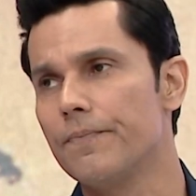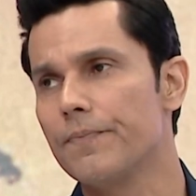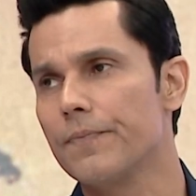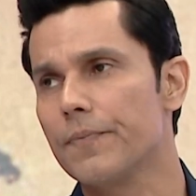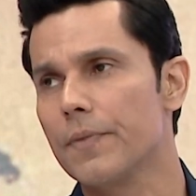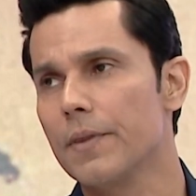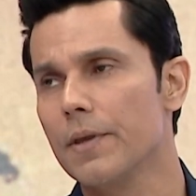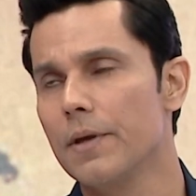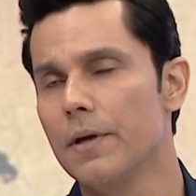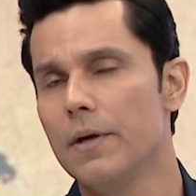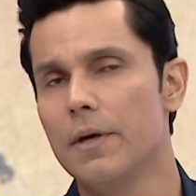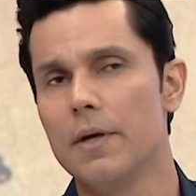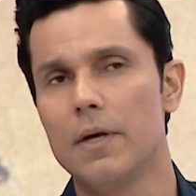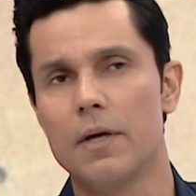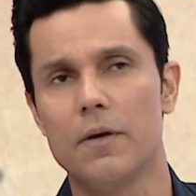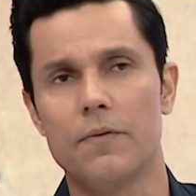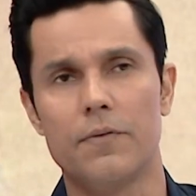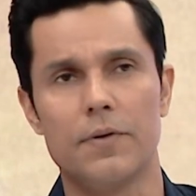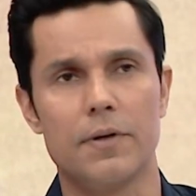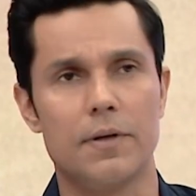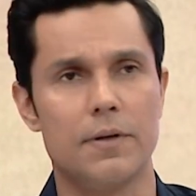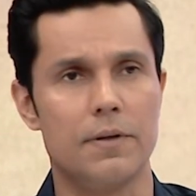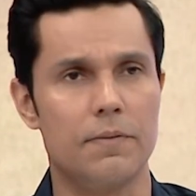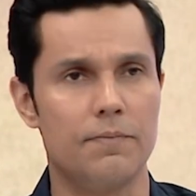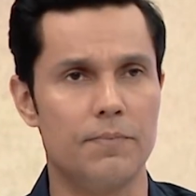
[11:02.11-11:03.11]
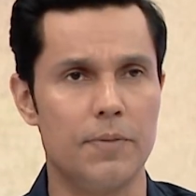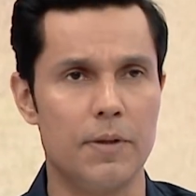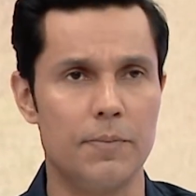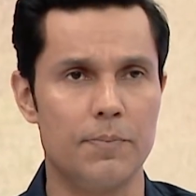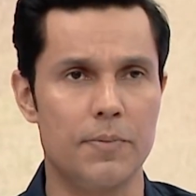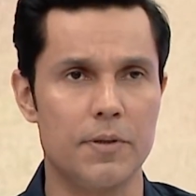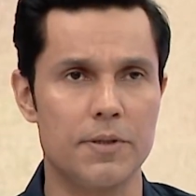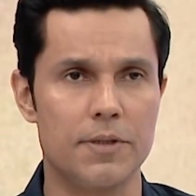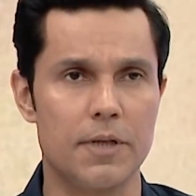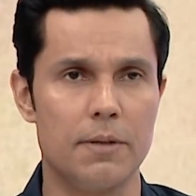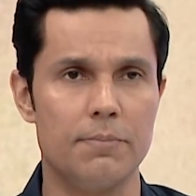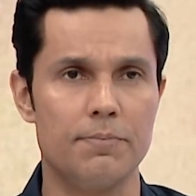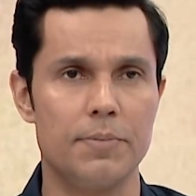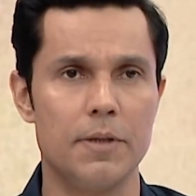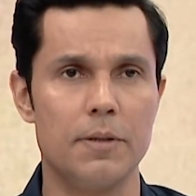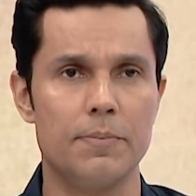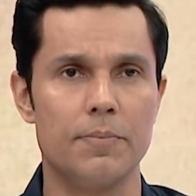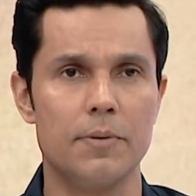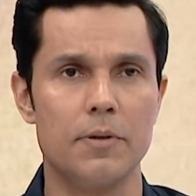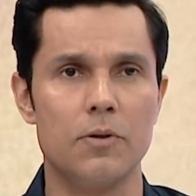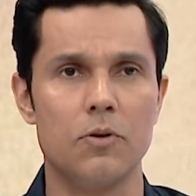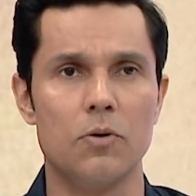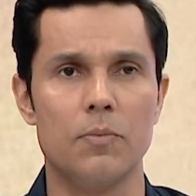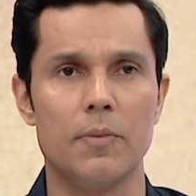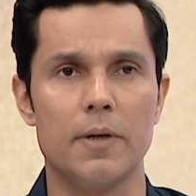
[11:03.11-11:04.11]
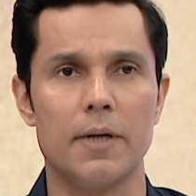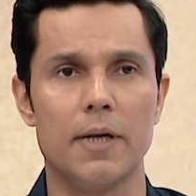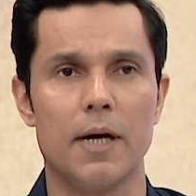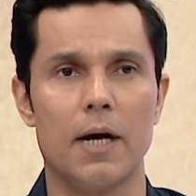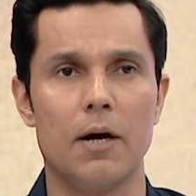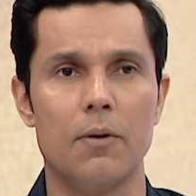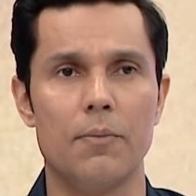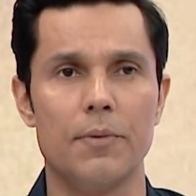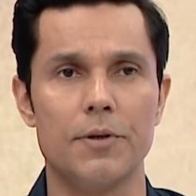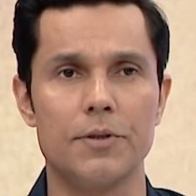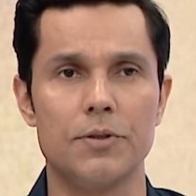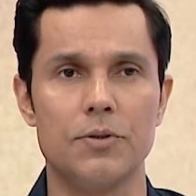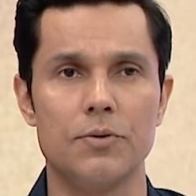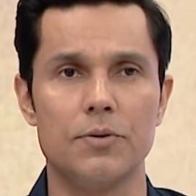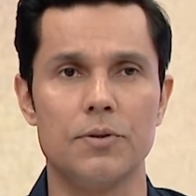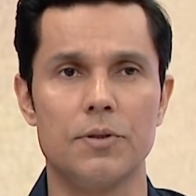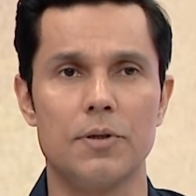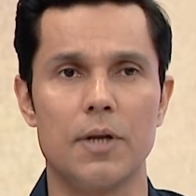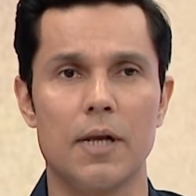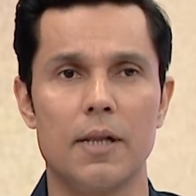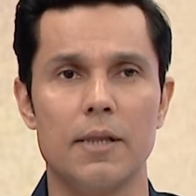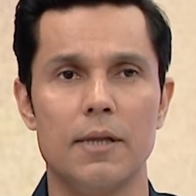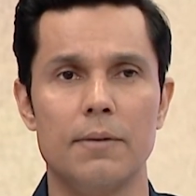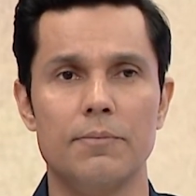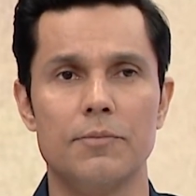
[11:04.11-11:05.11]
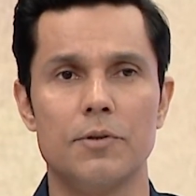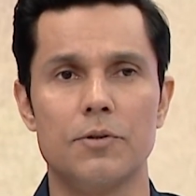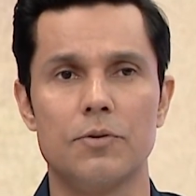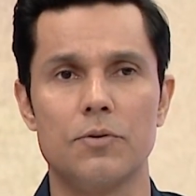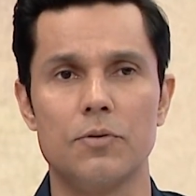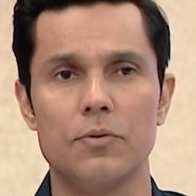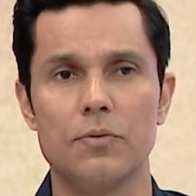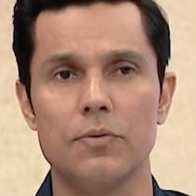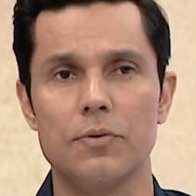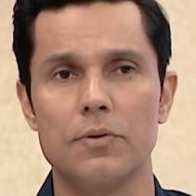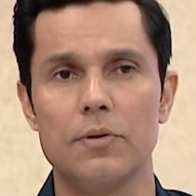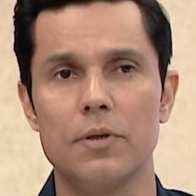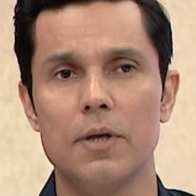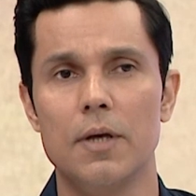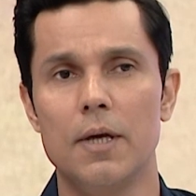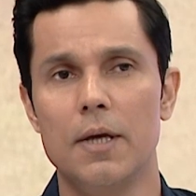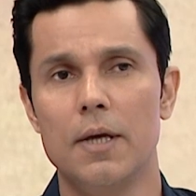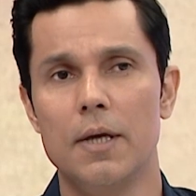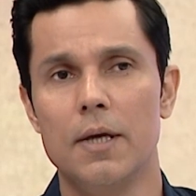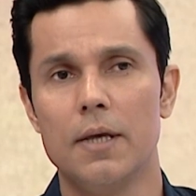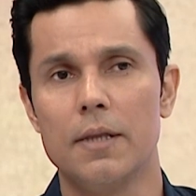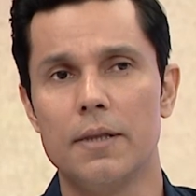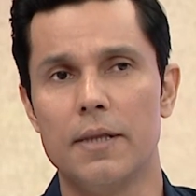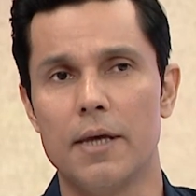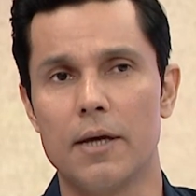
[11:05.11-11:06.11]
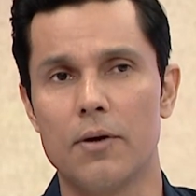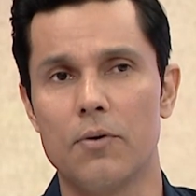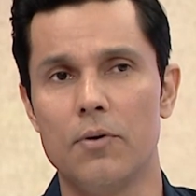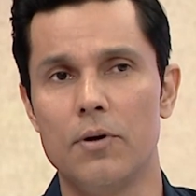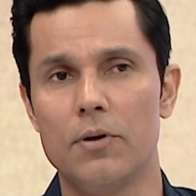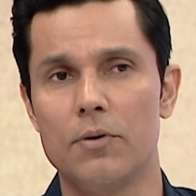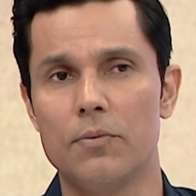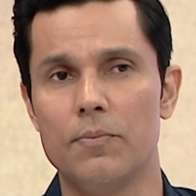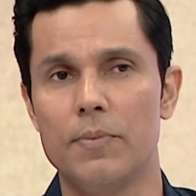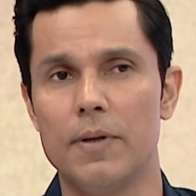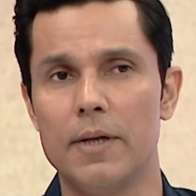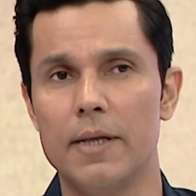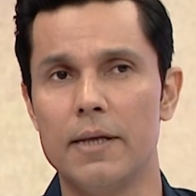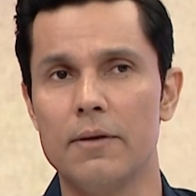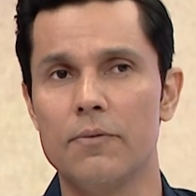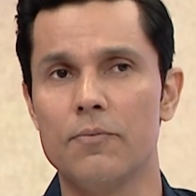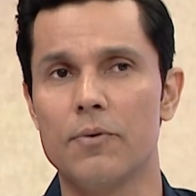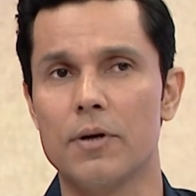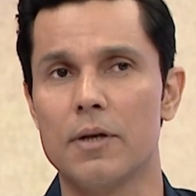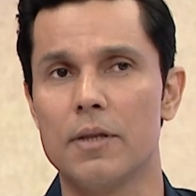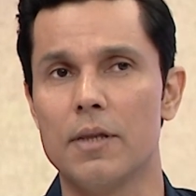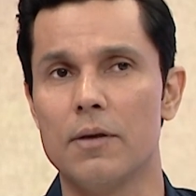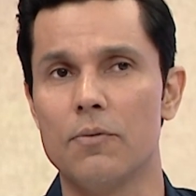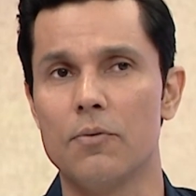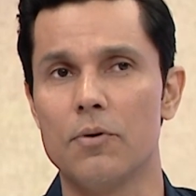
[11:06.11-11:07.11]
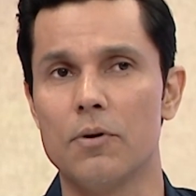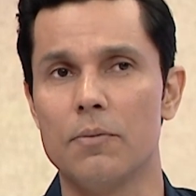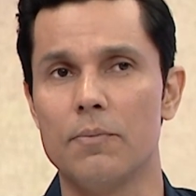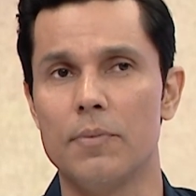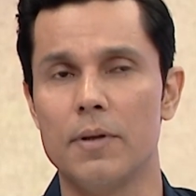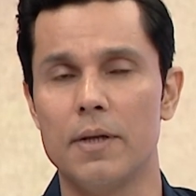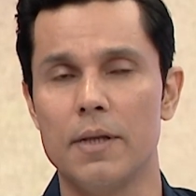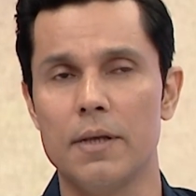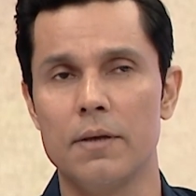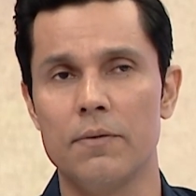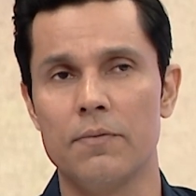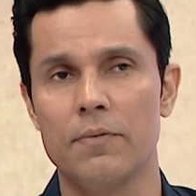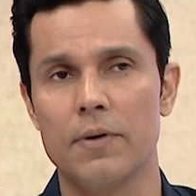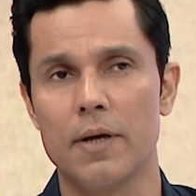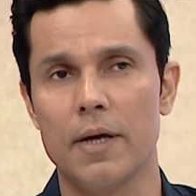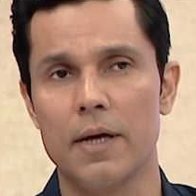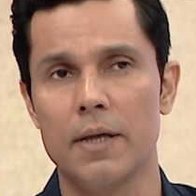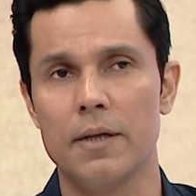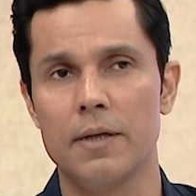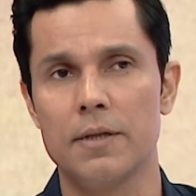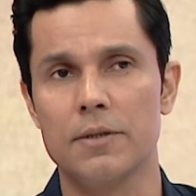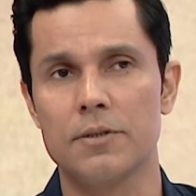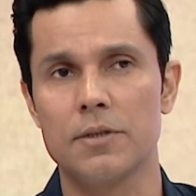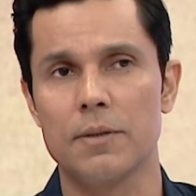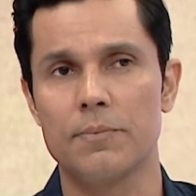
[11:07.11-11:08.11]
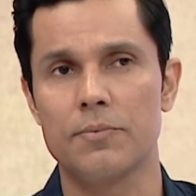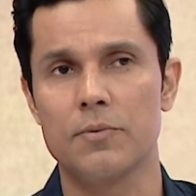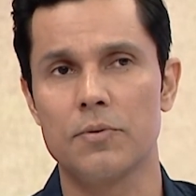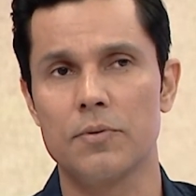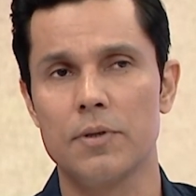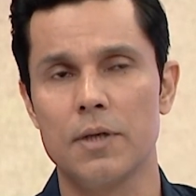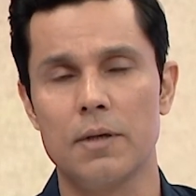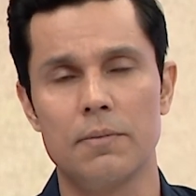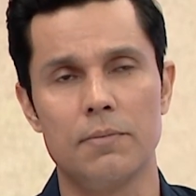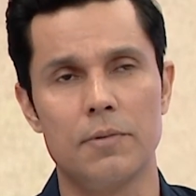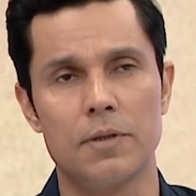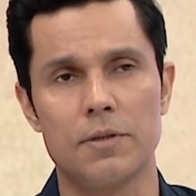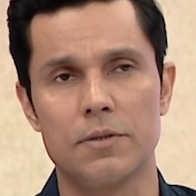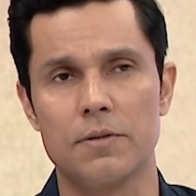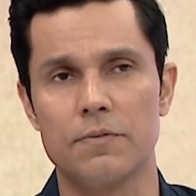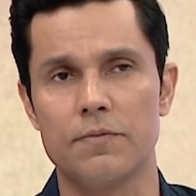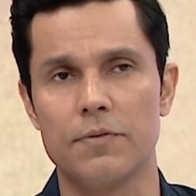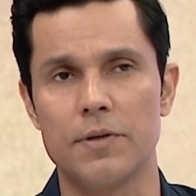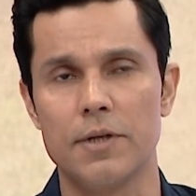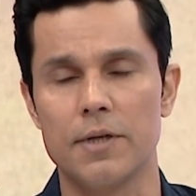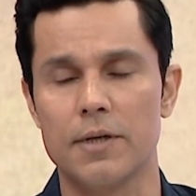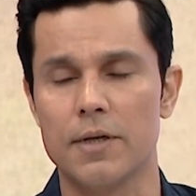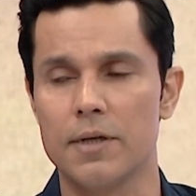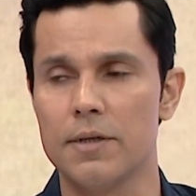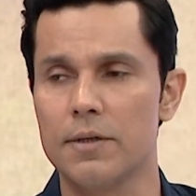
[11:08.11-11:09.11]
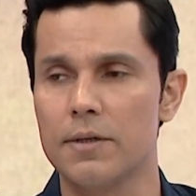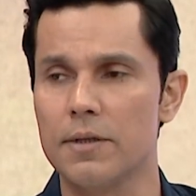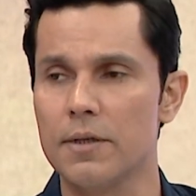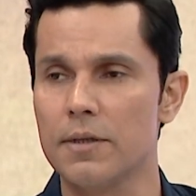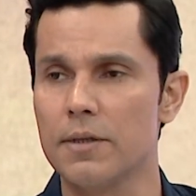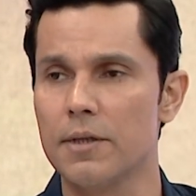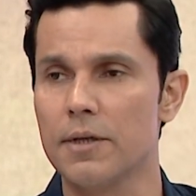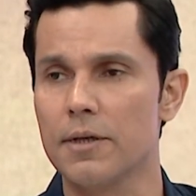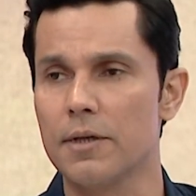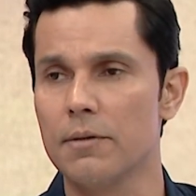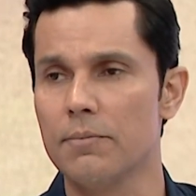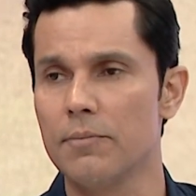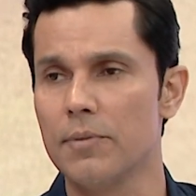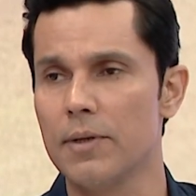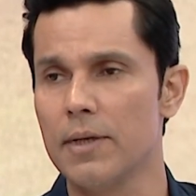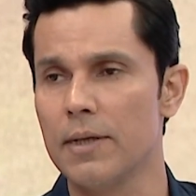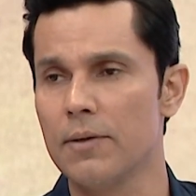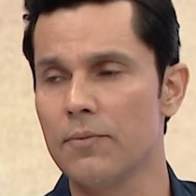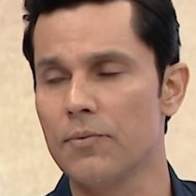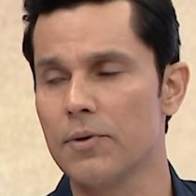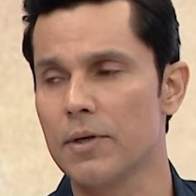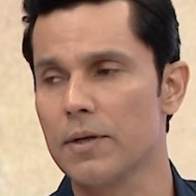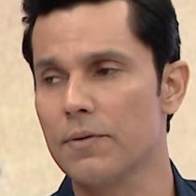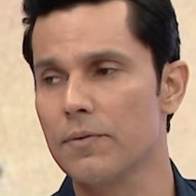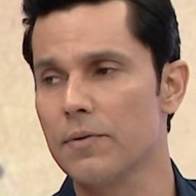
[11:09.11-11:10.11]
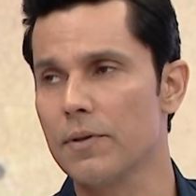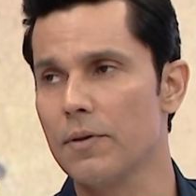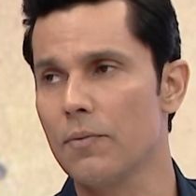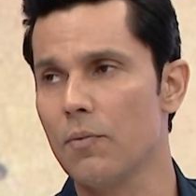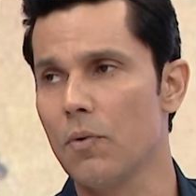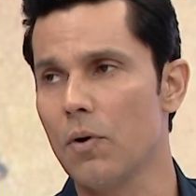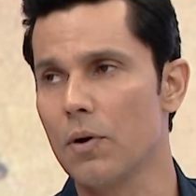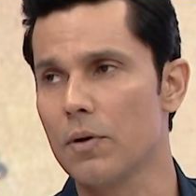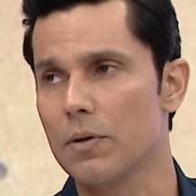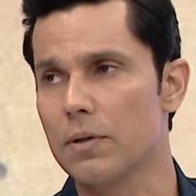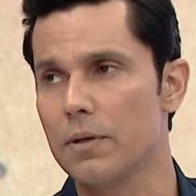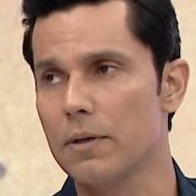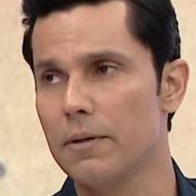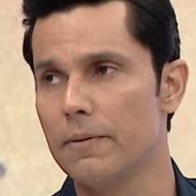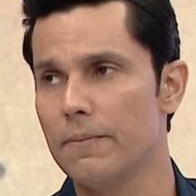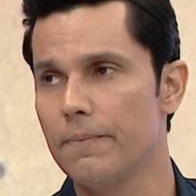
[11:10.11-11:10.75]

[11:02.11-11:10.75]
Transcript: Hmm. If it people, some people, no matter how much you tell them the truth, they're going to believe what they want to believe, and it's up to them. It's a free country; they can believe whatever they want.